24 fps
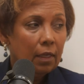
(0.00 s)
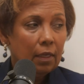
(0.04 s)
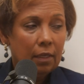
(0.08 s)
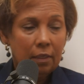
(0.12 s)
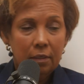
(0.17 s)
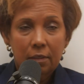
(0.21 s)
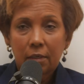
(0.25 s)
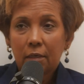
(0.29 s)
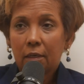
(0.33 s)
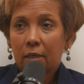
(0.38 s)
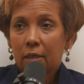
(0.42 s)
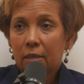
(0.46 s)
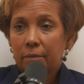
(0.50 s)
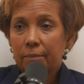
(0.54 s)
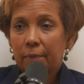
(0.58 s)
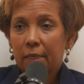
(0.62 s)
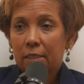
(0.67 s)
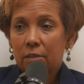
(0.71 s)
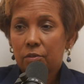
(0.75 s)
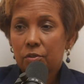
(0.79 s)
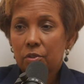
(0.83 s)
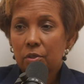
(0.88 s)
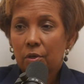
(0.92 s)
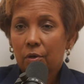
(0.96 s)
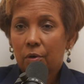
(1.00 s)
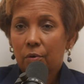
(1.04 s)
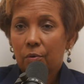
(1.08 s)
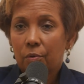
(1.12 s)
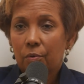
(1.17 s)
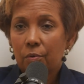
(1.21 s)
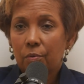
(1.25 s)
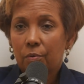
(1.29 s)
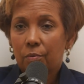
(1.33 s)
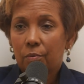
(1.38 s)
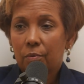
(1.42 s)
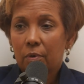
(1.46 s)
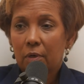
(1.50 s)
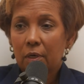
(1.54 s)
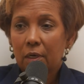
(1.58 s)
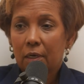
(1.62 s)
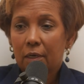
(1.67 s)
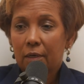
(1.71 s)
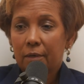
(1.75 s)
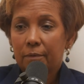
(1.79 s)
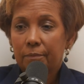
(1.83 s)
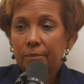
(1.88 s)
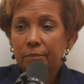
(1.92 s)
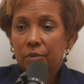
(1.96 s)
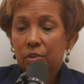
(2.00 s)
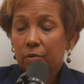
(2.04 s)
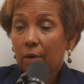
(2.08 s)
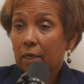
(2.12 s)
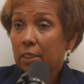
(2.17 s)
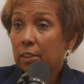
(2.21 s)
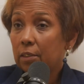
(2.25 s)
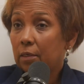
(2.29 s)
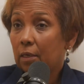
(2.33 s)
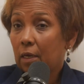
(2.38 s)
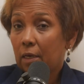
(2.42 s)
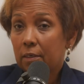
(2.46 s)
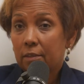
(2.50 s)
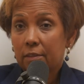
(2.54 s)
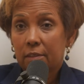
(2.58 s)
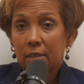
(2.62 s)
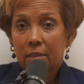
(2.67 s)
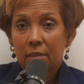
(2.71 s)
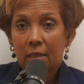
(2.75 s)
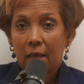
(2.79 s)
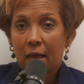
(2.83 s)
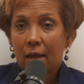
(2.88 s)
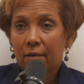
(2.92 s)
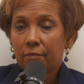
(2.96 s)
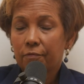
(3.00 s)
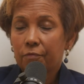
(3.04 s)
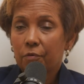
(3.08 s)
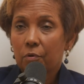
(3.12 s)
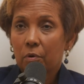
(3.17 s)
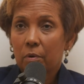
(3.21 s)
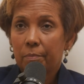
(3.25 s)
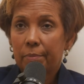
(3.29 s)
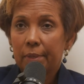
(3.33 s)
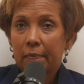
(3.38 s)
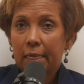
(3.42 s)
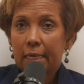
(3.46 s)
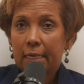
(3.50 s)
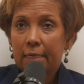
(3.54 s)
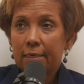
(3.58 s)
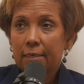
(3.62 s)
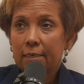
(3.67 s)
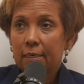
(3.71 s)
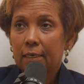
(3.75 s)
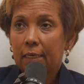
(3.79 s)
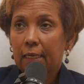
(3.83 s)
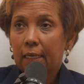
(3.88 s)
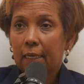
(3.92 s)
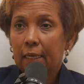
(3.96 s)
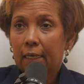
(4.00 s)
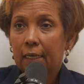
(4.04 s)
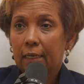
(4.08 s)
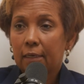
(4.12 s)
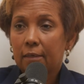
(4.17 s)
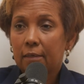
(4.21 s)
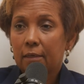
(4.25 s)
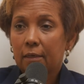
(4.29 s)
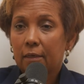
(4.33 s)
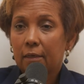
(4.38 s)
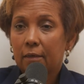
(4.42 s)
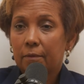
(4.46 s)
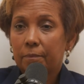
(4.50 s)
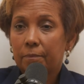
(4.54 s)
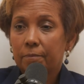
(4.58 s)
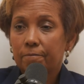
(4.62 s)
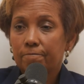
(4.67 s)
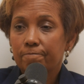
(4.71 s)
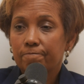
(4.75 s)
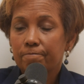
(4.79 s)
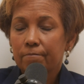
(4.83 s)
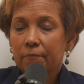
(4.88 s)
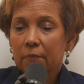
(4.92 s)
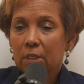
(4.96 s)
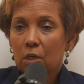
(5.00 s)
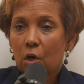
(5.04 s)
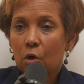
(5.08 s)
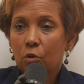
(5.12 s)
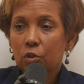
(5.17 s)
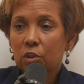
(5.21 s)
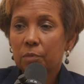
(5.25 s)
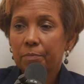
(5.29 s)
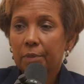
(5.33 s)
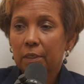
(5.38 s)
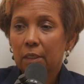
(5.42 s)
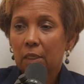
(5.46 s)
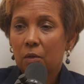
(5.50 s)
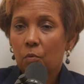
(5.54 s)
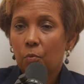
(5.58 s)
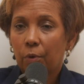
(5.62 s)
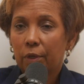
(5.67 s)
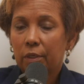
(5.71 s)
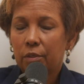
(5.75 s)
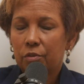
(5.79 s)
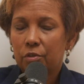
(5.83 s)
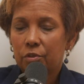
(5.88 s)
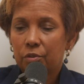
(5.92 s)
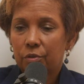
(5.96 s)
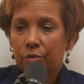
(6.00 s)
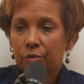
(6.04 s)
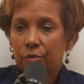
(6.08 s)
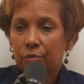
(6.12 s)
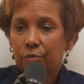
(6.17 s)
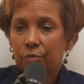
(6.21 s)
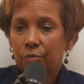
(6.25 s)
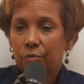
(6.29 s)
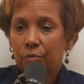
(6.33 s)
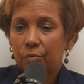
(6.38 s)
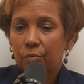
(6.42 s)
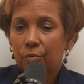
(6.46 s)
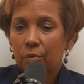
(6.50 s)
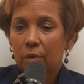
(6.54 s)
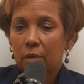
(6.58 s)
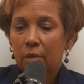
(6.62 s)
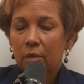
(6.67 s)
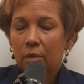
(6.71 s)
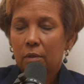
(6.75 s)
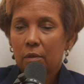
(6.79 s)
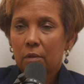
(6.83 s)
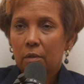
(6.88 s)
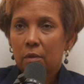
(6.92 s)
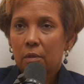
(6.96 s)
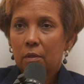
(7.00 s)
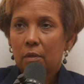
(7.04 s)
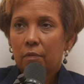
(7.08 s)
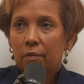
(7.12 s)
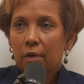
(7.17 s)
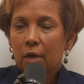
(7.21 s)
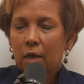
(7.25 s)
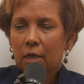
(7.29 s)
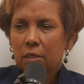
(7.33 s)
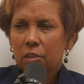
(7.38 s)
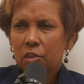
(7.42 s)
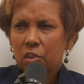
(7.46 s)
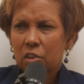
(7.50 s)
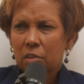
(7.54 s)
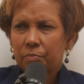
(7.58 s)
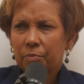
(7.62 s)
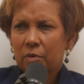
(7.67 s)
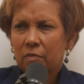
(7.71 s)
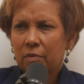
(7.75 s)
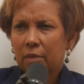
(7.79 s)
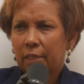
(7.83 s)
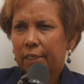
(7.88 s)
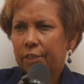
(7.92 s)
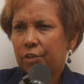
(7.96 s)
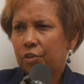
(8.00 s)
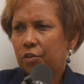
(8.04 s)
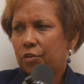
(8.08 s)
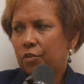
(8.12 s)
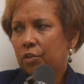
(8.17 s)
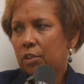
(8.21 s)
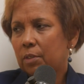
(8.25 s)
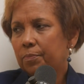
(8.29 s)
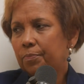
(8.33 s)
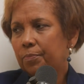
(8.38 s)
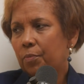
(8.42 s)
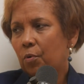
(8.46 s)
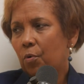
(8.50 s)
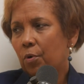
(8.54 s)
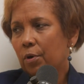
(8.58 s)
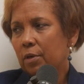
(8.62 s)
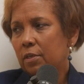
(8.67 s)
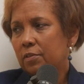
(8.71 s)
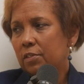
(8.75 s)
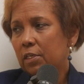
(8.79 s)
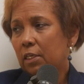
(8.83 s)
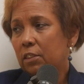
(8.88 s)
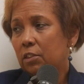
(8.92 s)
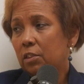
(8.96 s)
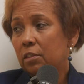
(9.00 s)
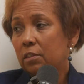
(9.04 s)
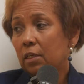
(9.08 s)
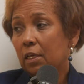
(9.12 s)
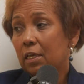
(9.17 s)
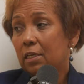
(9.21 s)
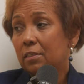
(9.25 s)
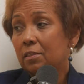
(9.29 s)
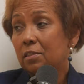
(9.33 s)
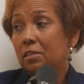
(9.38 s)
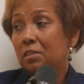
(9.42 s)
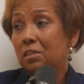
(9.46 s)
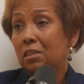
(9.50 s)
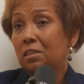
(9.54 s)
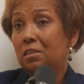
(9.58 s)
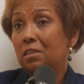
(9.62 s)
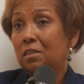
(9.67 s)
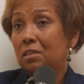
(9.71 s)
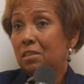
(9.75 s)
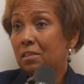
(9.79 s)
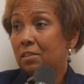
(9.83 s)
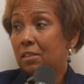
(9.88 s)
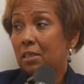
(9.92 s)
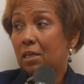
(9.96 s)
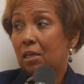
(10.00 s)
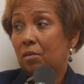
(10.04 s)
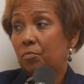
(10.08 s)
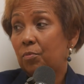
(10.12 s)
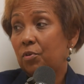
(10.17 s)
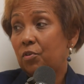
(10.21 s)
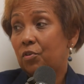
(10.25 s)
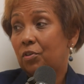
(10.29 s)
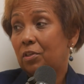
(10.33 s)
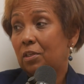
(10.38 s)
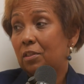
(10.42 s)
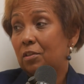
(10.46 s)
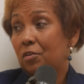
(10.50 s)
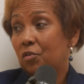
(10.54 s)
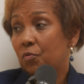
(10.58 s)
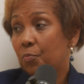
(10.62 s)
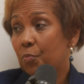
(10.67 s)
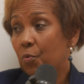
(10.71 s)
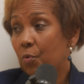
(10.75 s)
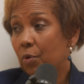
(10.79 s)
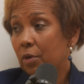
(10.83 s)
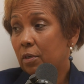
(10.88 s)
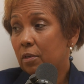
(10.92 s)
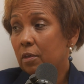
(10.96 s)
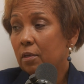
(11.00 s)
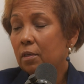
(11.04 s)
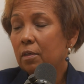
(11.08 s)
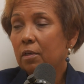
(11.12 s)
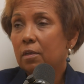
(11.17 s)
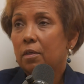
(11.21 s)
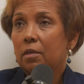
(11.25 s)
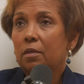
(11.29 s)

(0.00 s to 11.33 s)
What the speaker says: and so I did that for a bit, and ultimately went to the customer relationship organization, again, still in the SIGINT mission at this point.